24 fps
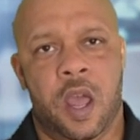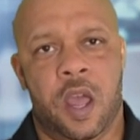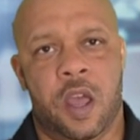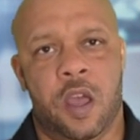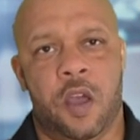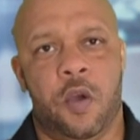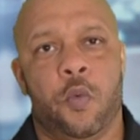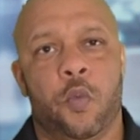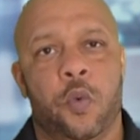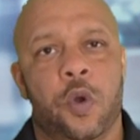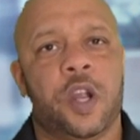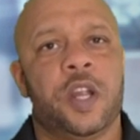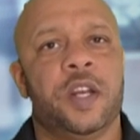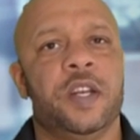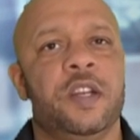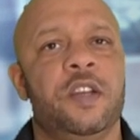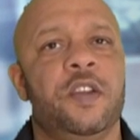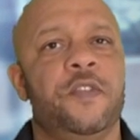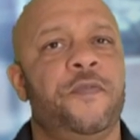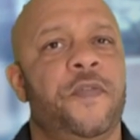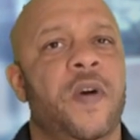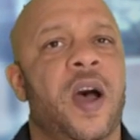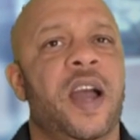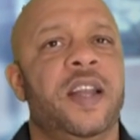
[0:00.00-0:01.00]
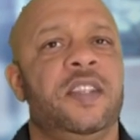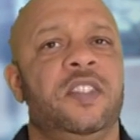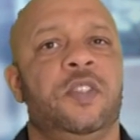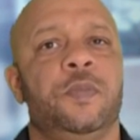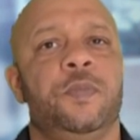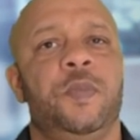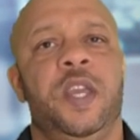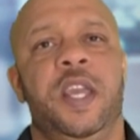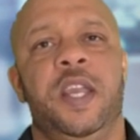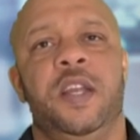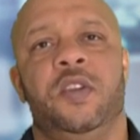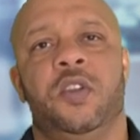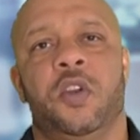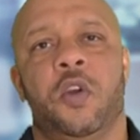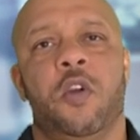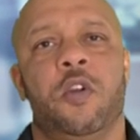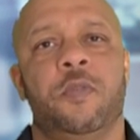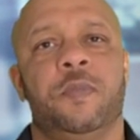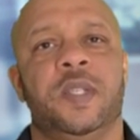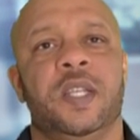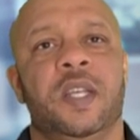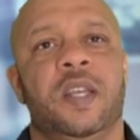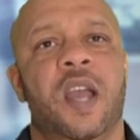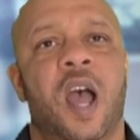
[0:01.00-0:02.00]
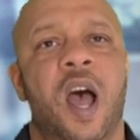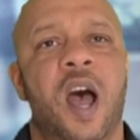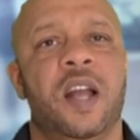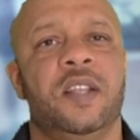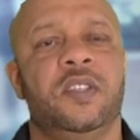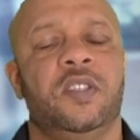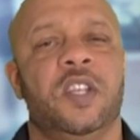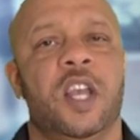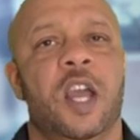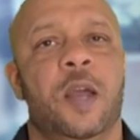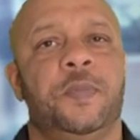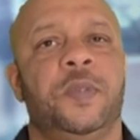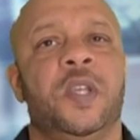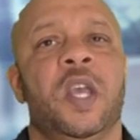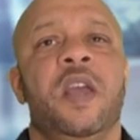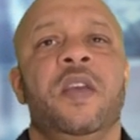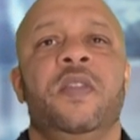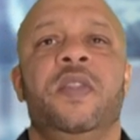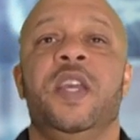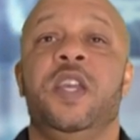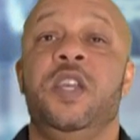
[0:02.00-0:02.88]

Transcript: Uh, we're going to define some key terms and concepts